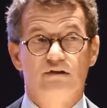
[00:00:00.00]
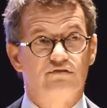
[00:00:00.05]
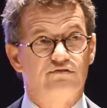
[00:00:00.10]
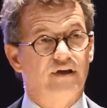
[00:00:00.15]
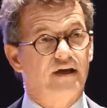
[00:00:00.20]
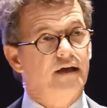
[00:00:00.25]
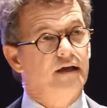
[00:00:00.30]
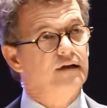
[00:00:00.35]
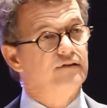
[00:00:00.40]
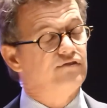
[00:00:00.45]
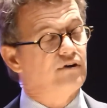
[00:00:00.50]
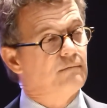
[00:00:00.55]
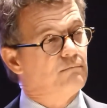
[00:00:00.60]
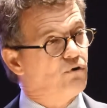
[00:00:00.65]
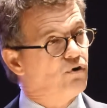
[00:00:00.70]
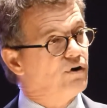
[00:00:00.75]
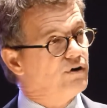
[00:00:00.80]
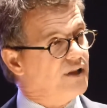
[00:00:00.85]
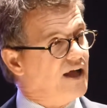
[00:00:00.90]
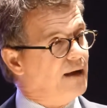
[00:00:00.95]
Second, it's our
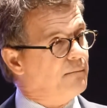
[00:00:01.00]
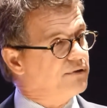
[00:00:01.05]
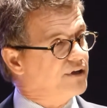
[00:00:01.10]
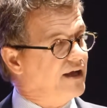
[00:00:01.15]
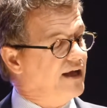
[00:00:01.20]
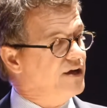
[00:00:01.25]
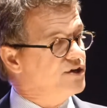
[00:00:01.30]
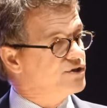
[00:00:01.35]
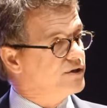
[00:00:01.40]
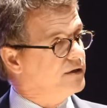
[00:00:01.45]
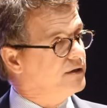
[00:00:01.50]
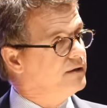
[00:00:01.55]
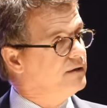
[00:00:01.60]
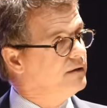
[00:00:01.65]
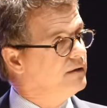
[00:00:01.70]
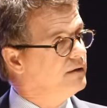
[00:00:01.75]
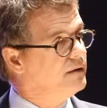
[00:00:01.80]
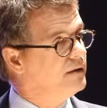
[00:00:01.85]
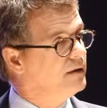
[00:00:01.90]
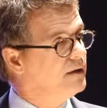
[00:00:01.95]
moral
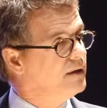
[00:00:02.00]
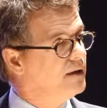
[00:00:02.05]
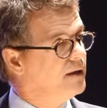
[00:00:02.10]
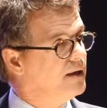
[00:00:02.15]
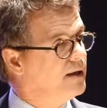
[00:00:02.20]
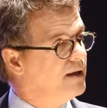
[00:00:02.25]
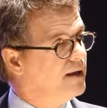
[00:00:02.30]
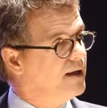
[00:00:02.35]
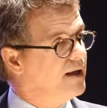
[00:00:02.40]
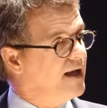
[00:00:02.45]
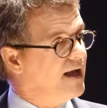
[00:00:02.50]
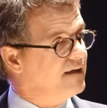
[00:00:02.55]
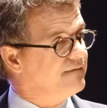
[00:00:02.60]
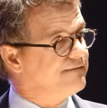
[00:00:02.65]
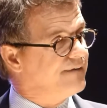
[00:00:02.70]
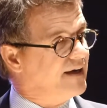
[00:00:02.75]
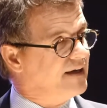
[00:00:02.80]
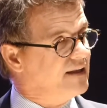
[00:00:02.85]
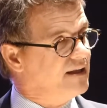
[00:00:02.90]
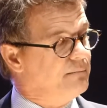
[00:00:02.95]
obligation.
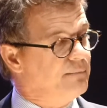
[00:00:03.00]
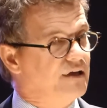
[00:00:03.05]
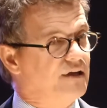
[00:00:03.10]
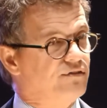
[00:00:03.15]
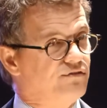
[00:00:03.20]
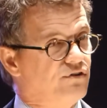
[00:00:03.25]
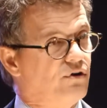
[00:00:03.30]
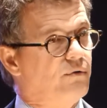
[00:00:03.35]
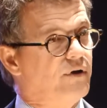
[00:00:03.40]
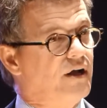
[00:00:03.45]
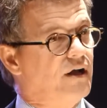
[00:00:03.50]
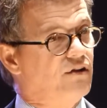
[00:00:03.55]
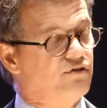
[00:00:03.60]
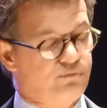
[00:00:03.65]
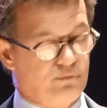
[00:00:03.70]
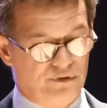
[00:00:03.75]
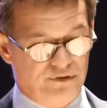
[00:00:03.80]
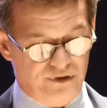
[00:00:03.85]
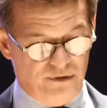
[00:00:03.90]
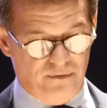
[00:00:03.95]
And finally, because no one
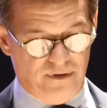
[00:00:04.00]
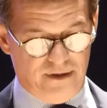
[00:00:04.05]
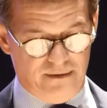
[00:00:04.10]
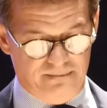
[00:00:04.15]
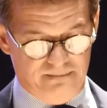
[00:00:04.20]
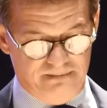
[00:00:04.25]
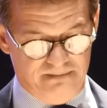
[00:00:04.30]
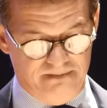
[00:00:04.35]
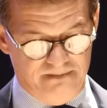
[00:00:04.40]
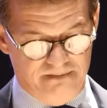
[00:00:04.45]
else will do it.